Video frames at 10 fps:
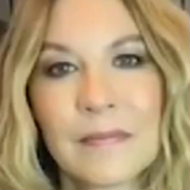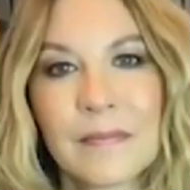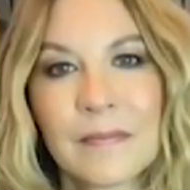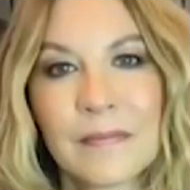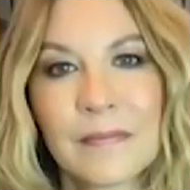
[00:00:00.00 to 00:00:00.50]

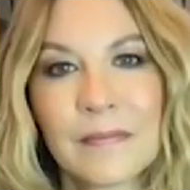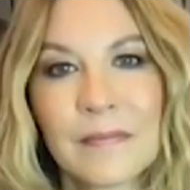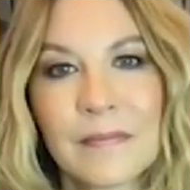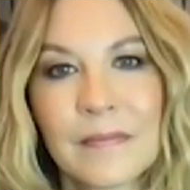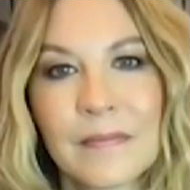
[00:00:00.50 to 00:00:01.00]

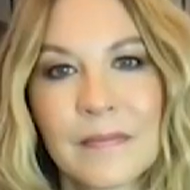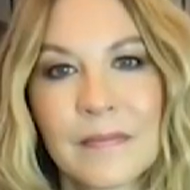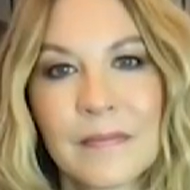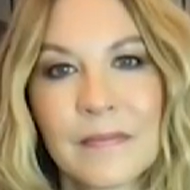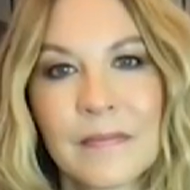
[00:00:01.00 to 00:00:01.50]

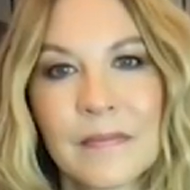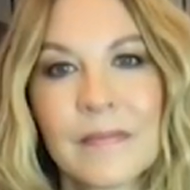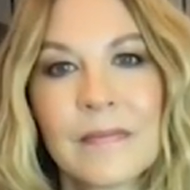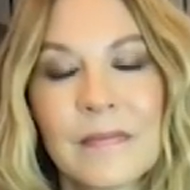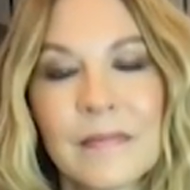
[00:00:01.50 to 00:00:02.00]

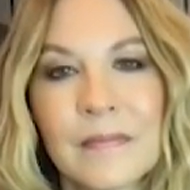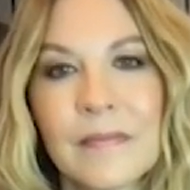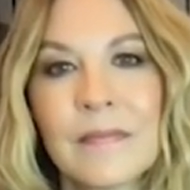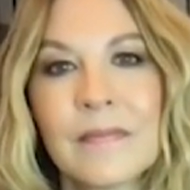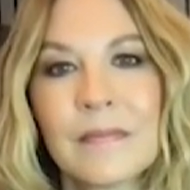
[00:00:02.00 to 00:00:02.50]

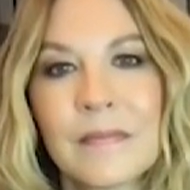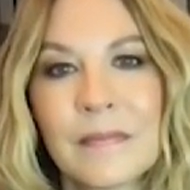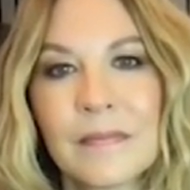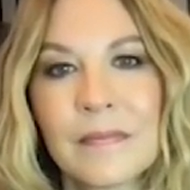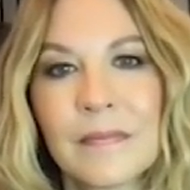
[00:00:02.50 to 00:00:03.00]

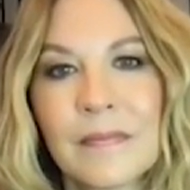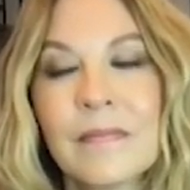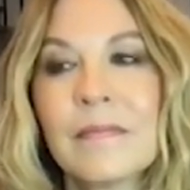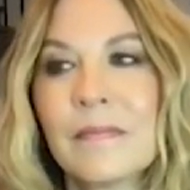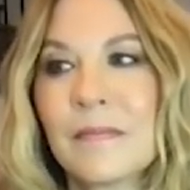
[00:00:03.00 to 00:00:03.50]

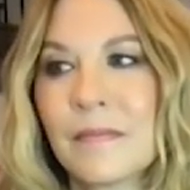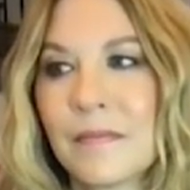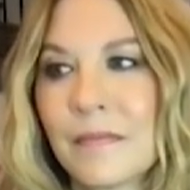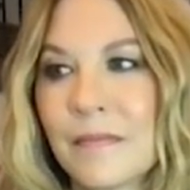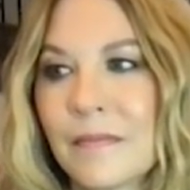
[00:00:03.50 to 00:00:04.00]

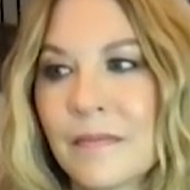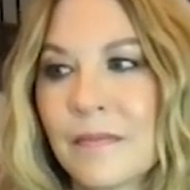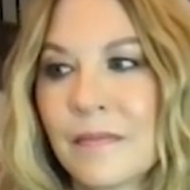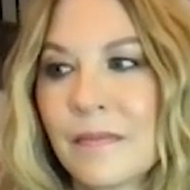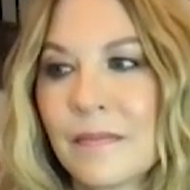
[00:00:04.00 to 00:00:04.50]

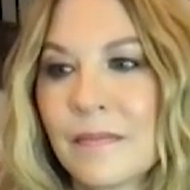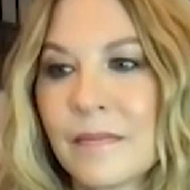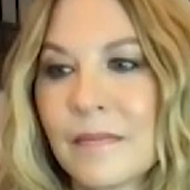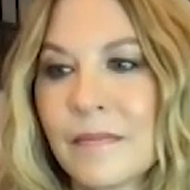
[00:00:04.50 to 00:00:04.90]
(not speaking)